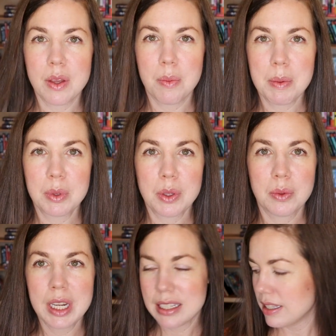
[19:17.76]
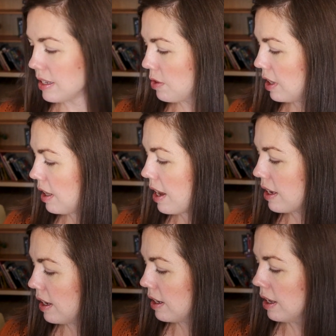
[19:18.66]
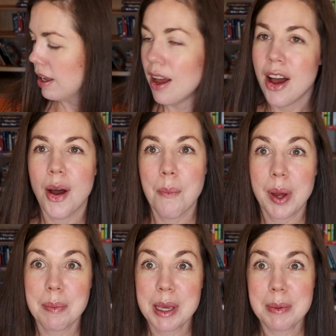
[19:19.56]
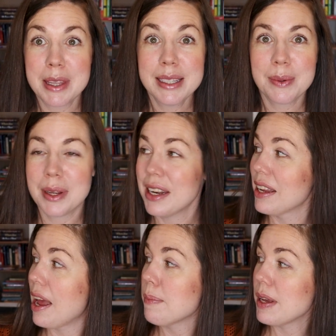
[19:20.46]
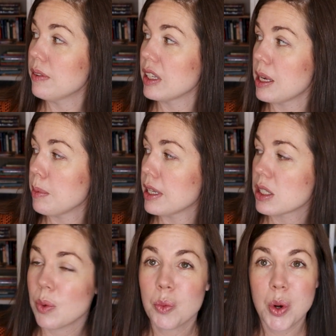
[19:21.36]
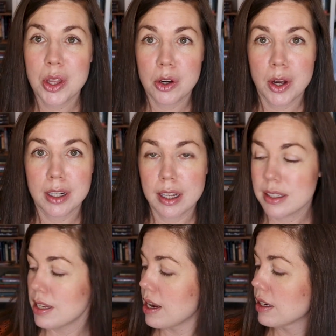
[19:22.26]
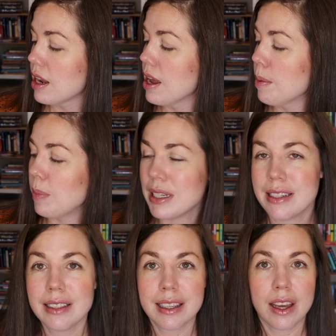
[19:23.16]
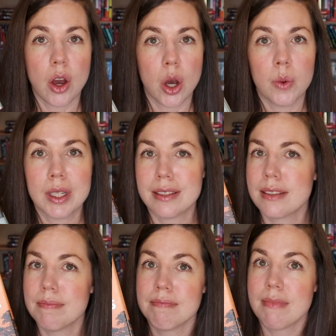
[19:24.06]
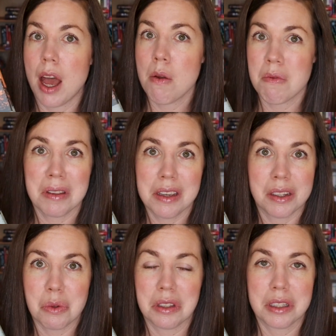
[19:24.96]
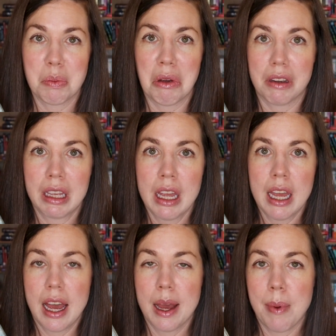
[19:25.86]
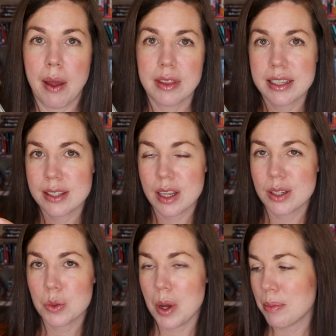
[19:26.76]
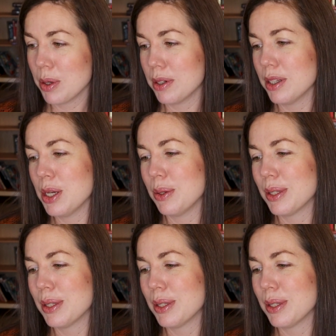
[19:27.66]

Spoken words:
though people don't necessarily like it. But I'm keeping this one. I'm definitely keeping this one. Where the Crawdads Sing by Delia Owens. I really enjoyed this book about this marsh girl,